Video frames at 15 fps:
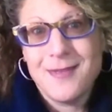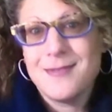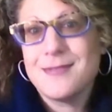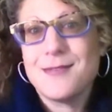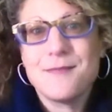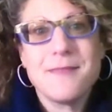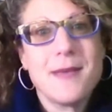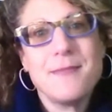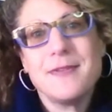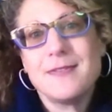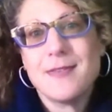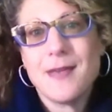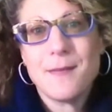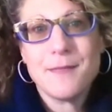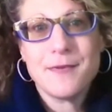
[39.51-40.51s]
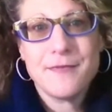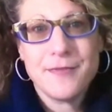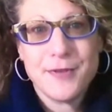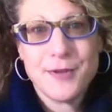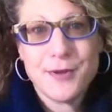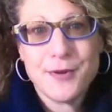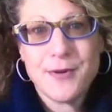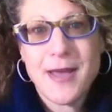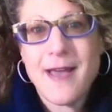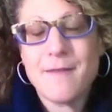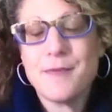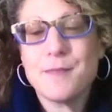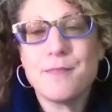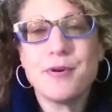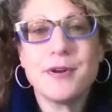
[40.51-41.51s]
So maybe some of you have
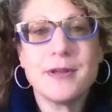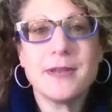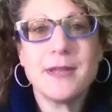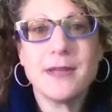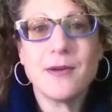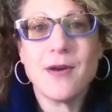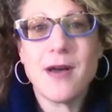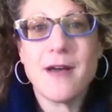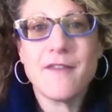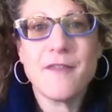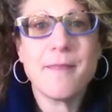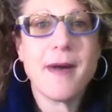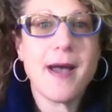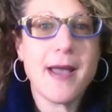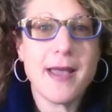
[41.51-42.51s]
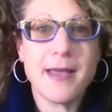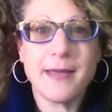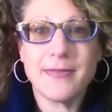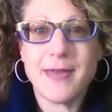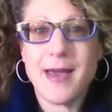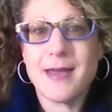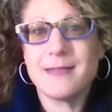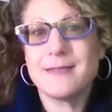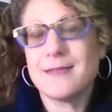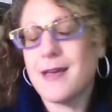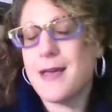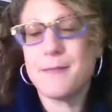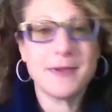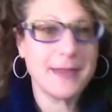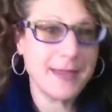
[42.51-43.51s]
been putting off buying that
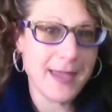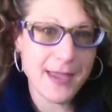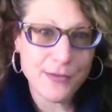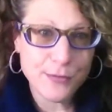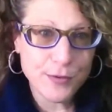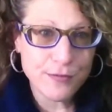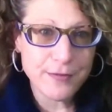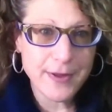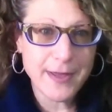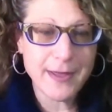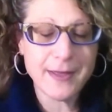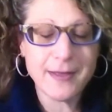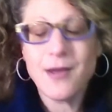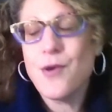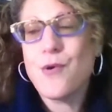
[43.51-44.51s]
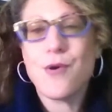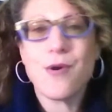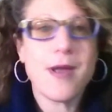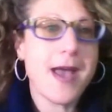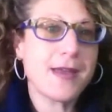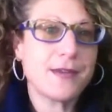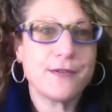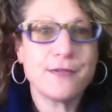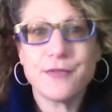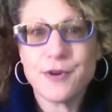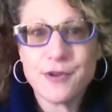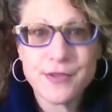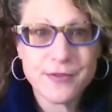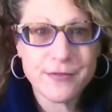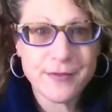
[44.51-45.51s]
diamond engagement ring or
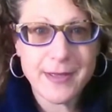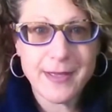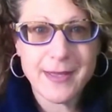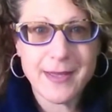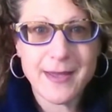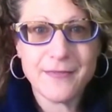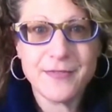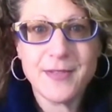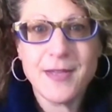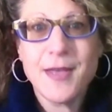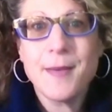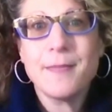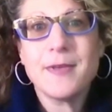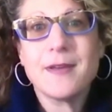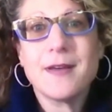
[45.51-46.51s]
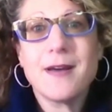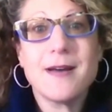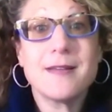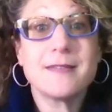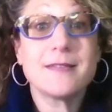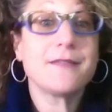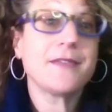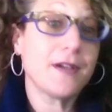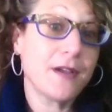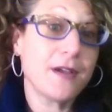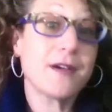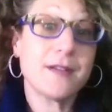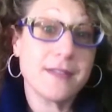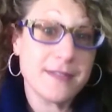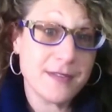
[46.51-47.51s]
anniversary gift because of our
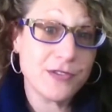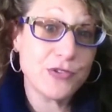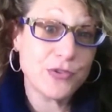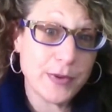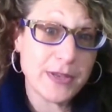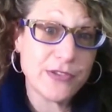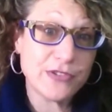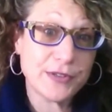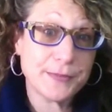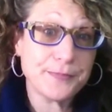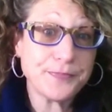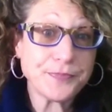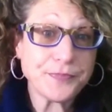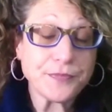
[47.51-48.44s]
current situation.